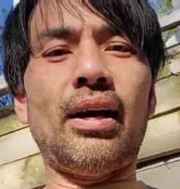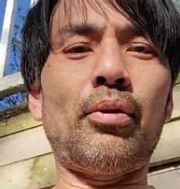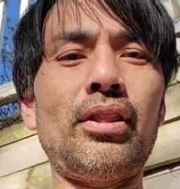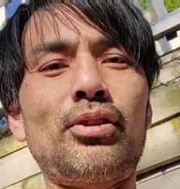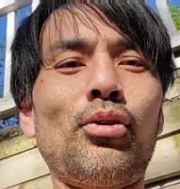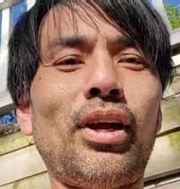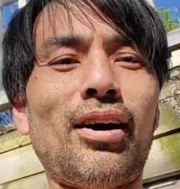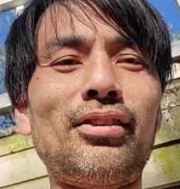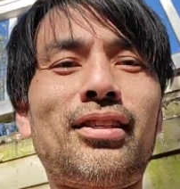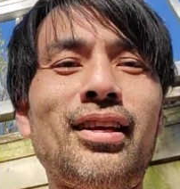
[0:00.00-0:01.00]
I rent this old
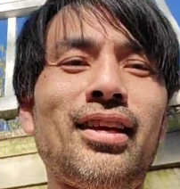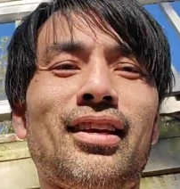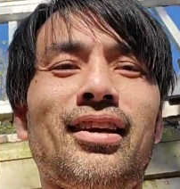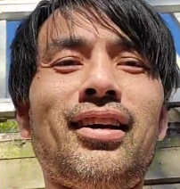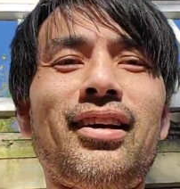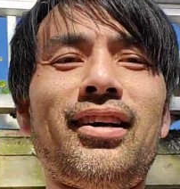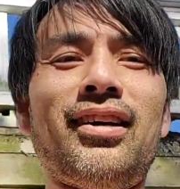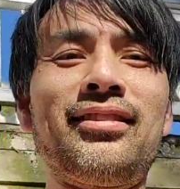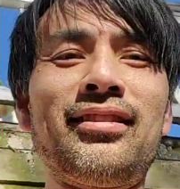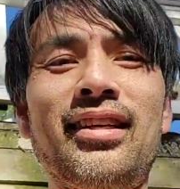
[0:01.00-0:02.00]
house.
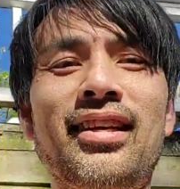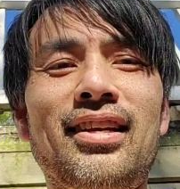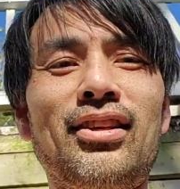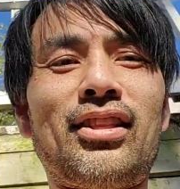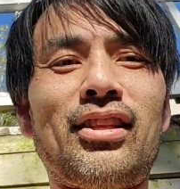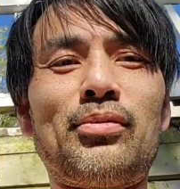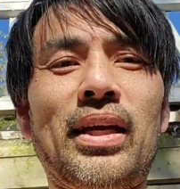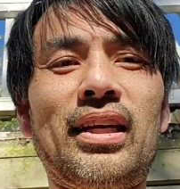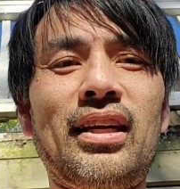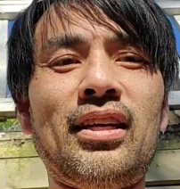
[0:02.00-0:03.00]
And look, there's
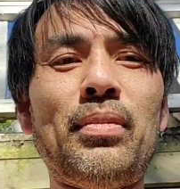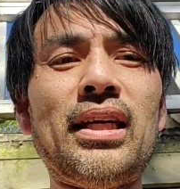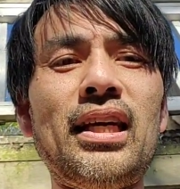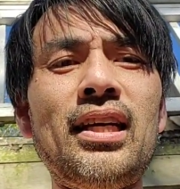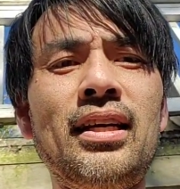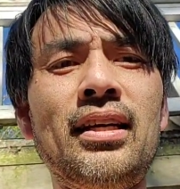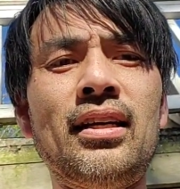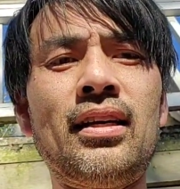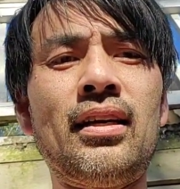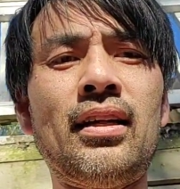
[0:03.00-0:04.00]
Minky. Minky.
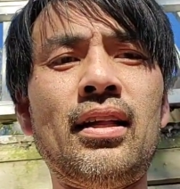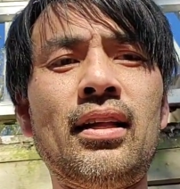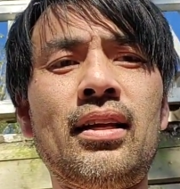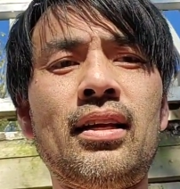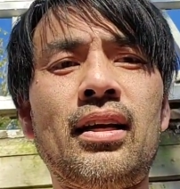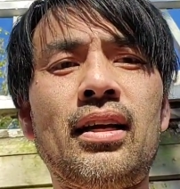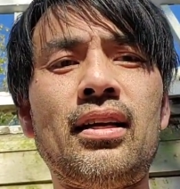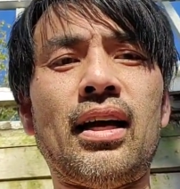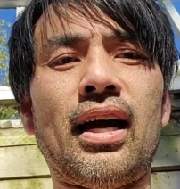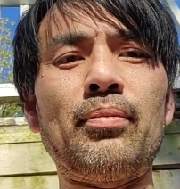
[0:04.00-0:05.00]

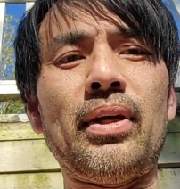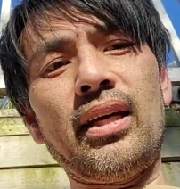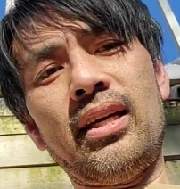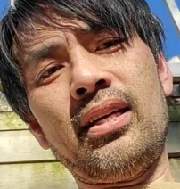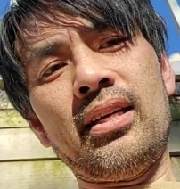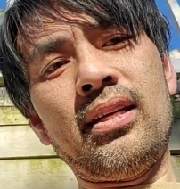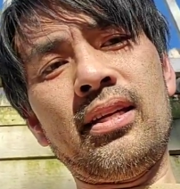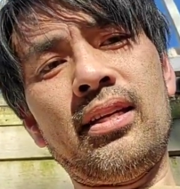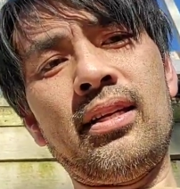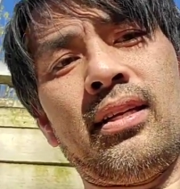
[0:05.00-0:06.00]
Hi, Minky.
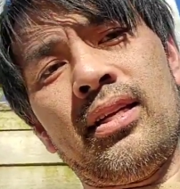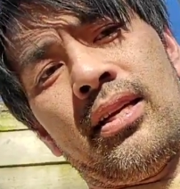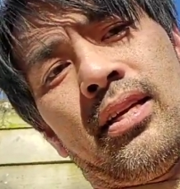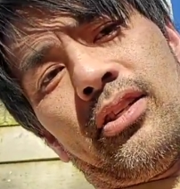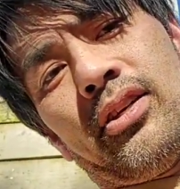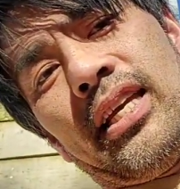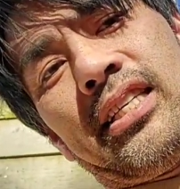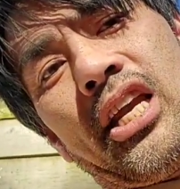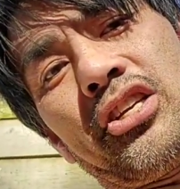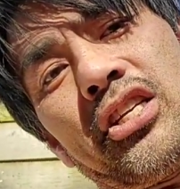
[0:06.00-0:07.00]
So he
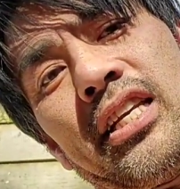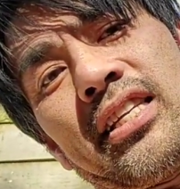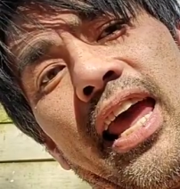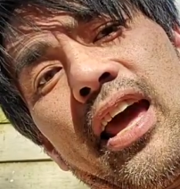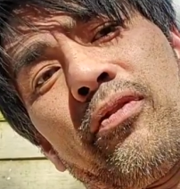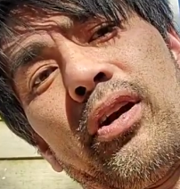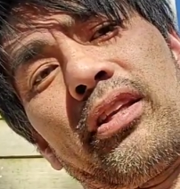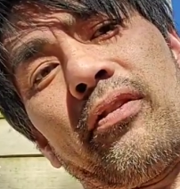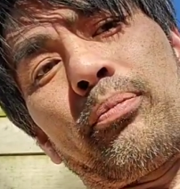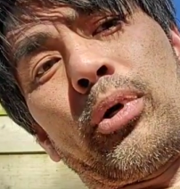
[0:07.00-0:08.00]
changes his head for a
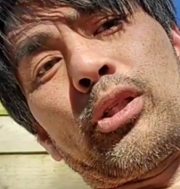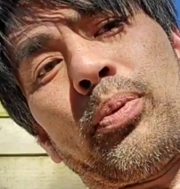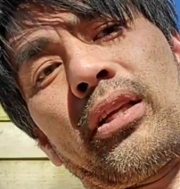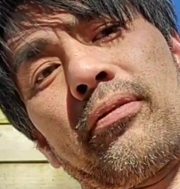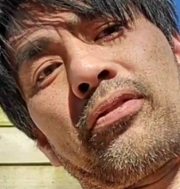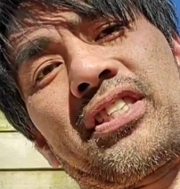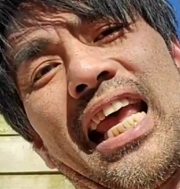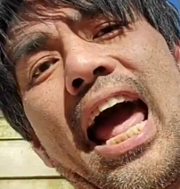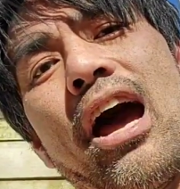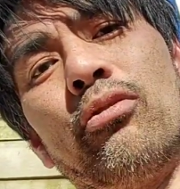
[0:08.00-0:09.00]
different perspective of
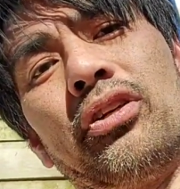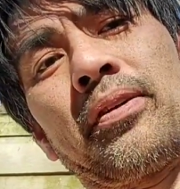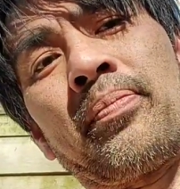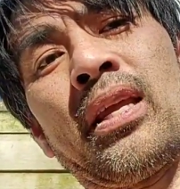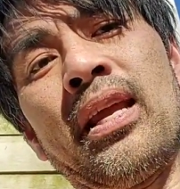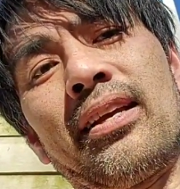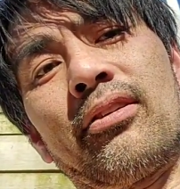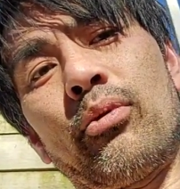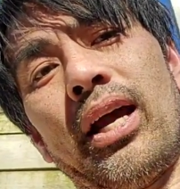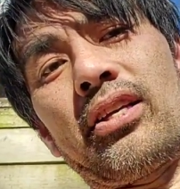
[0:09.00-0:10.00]
sound,
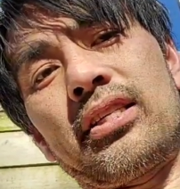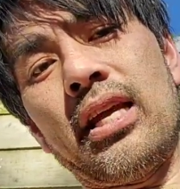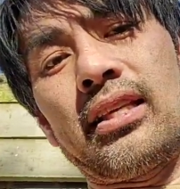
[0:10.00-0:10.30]
right? You see,